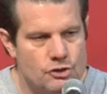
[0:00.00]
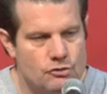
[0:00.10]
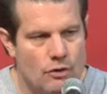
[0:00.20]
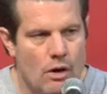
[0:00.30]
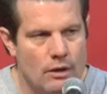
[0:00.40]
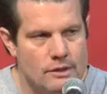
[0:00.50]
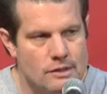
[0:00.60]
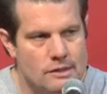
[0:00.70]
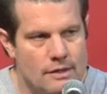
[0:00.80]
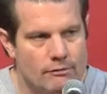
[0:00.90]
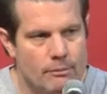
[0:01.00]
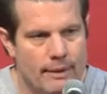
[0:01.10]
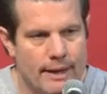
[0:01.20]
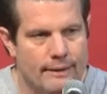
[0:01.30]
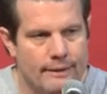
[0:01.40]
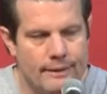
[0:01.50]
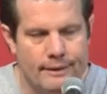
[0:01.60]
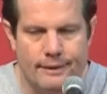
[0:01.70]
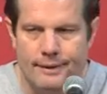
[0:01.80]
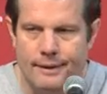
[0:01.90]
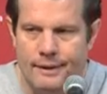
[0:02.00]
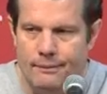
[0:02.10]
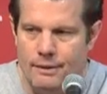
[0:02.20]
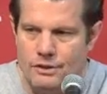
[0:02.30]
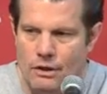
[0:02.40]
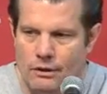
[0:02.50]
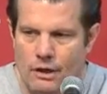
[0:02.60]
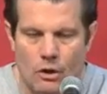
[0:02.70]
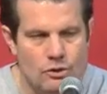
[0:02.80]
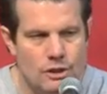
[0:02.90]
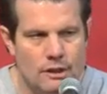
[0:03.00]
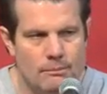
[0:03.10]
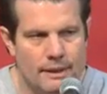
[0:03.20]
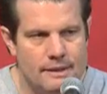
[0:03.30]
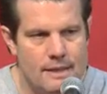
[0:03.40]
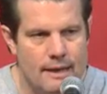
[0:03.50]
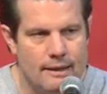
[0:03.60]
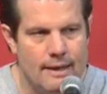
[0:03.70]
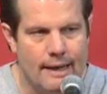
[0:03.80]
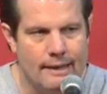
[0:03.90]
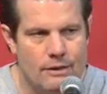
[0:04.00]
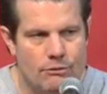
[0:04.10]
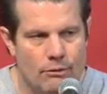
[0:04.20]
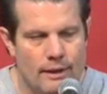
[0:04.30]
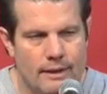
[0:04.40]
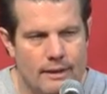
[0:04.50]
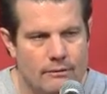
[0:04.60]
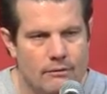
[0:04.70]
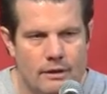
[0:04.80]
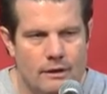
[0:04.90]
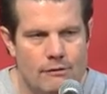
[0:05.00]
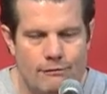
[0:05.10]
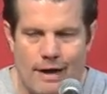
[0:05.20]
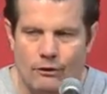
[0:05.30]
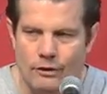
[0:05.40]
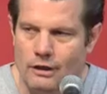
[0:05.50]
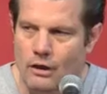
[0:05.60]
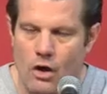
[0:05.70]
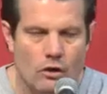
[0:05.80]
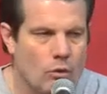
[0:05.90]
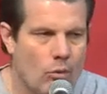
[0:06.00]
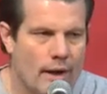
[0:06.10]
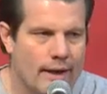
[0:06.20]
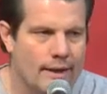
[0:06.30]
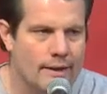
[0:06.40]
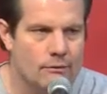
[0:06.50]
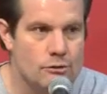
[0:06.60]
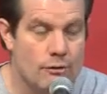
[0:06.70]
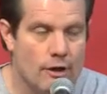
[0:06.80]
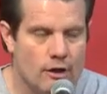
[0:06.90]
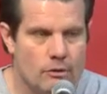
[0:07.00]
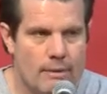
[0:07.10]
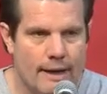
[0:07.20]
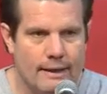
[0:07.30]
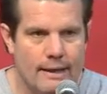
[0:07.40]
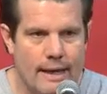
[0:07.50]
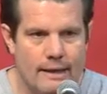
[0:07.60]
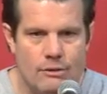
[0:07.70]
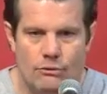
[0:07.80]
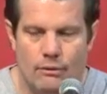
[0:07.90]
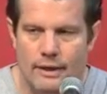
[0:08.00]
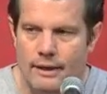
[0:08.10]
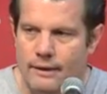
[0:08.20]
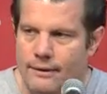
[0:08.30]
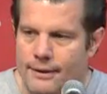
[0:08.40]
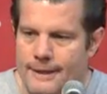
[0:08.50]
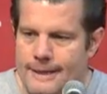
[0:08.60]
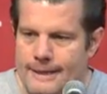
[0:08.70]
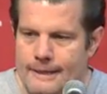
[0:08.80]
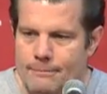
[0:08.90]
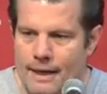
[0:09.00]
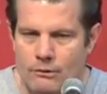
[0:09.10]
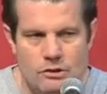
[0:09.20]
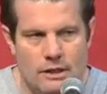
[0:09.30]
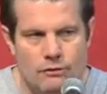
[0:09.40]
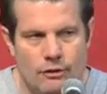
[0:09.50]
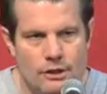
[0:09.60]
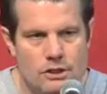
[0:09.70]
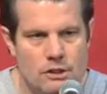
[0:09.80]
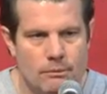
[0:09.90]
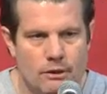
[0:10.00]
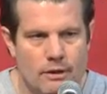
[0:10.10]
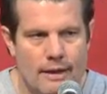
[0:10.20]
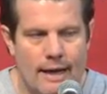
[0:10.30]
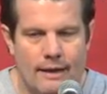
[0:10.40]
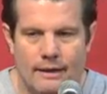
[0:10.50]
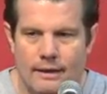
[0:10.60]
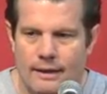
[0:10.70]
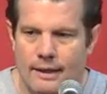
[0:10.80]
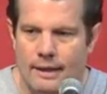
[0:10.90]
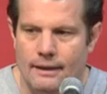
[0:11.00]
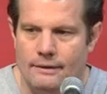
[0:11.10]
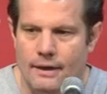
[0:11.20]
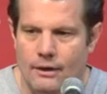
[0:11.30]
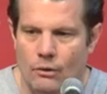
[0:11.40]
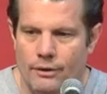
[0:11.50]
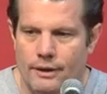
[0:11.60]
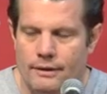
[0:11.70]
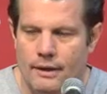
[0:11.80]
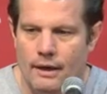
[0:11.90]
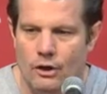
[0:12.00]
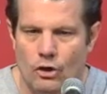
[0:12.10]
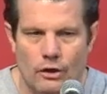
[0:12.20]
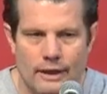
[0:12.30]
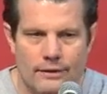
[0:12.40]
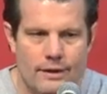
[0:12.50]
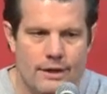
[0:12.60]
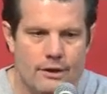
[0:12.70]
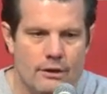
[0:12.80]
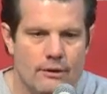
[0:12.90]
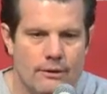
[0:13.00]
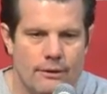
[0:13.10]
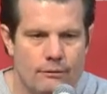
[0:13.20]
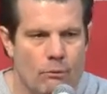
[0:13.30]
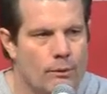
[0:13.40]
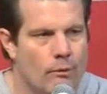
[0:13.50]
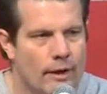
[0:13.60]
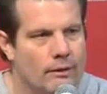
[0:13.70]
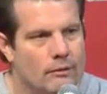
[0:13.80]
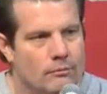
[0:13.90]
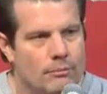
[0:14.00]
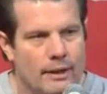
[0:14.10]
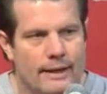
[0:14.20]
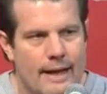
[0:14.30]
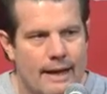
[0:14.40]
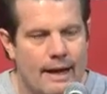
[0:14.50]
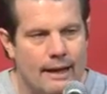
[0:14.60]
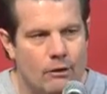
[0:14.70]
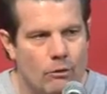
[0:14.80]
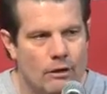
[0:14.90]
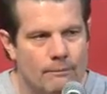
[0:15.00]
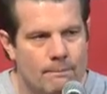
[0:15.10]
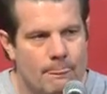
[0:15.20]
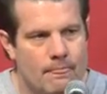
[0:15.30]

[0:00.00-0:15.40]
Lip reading: strong as it has ever been. I started coaching in the Big Ten in 93 and then followed it along the way, and it was very good back in 93, and I would say it's very similar to that. I know that early in the year when we went and played at Iowa,